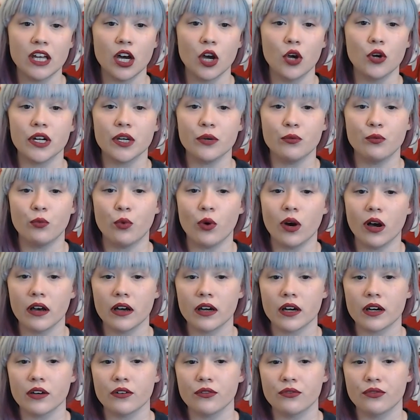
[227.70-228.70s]
only
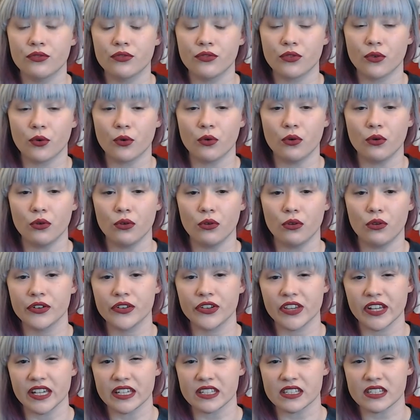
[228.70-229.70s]
work for
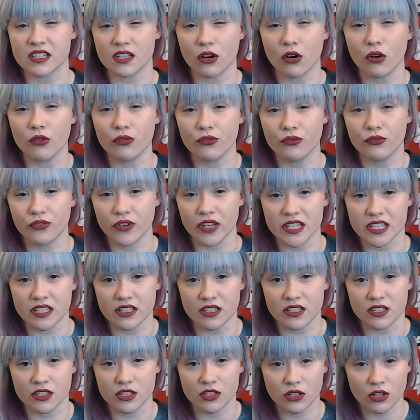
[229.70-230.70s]
things that are
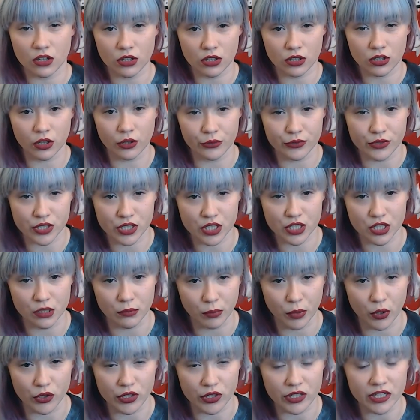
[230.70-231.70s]
fitted close to the
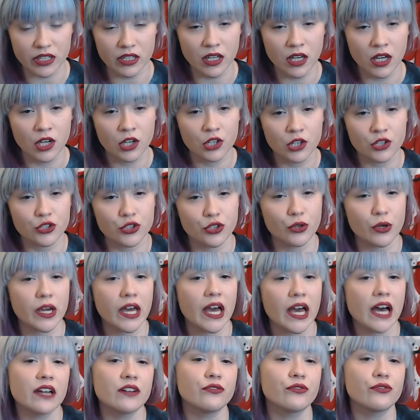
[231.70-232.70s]
body. So you
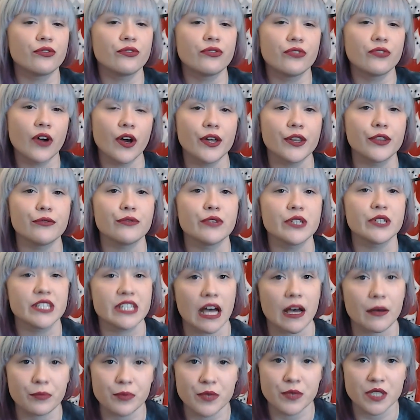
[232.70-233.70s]
can further
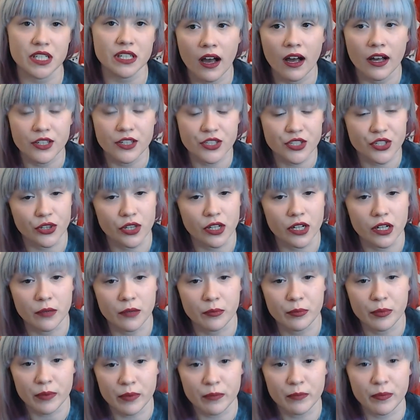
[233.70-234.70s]
adapt it so that
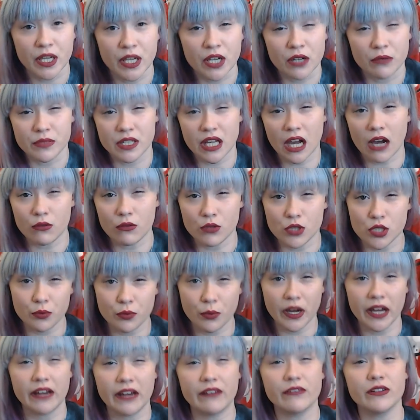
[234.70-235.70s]
it becomes
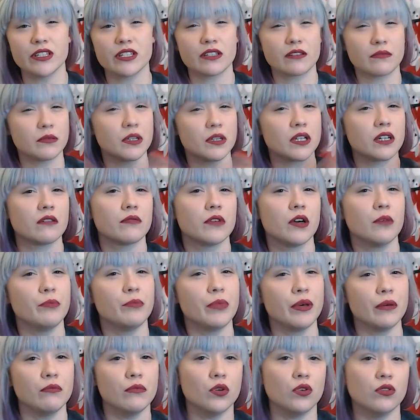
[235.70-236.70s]
outerwear and something a
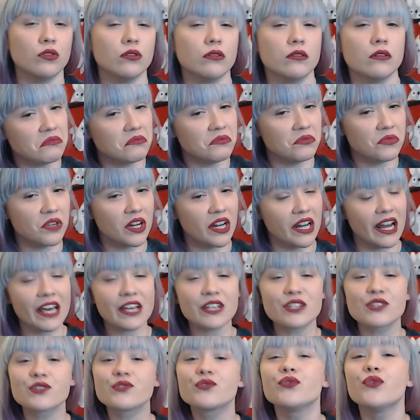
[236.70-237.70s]
bit more
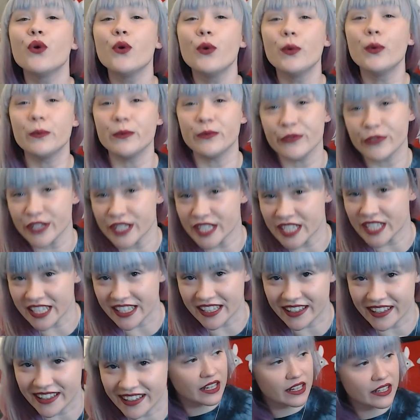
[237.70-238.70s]
less
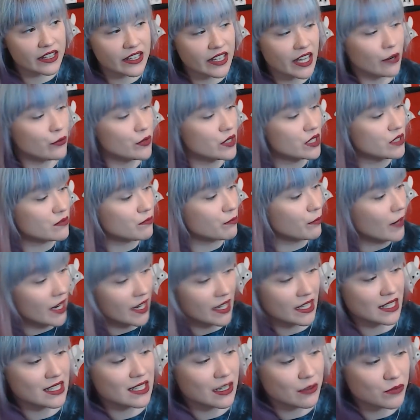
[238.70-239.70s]
form-fitting. That was my
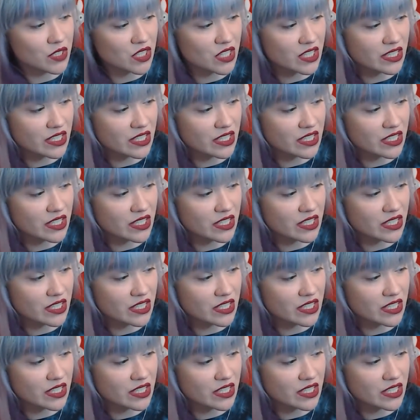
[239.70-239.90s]
attempt at